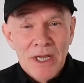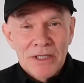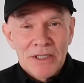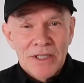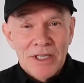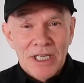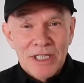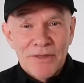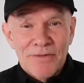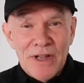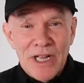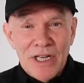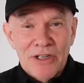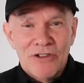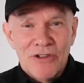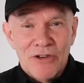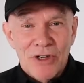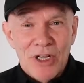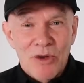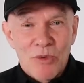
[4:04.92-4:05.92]
So there's
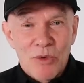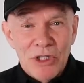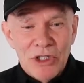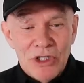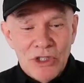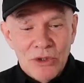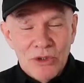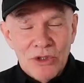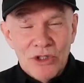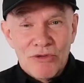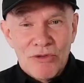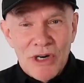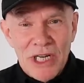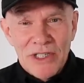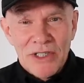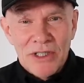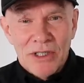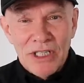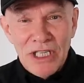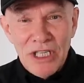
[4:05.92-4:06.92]
Valtteri with George
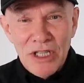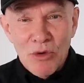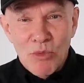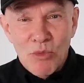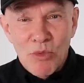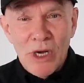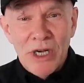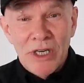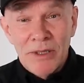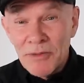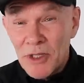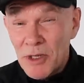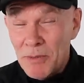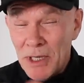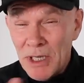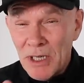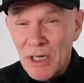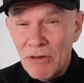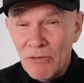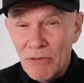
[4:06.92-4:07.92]
Russell in the Williams. He'd
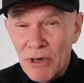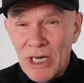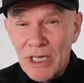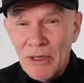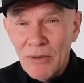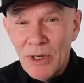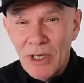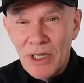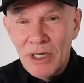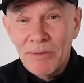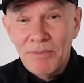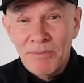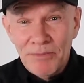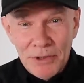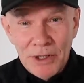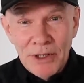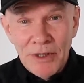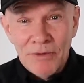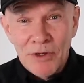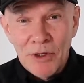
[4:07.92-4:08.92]
been going really well,
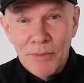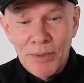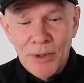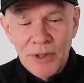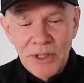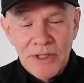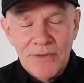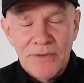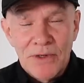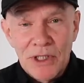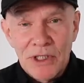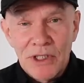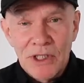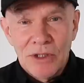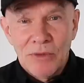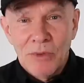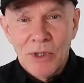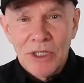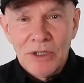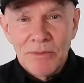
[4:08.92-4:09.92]
looking for a points finish in
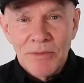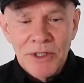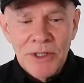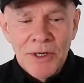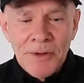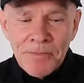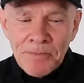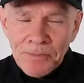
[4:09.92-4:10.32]
the Williams.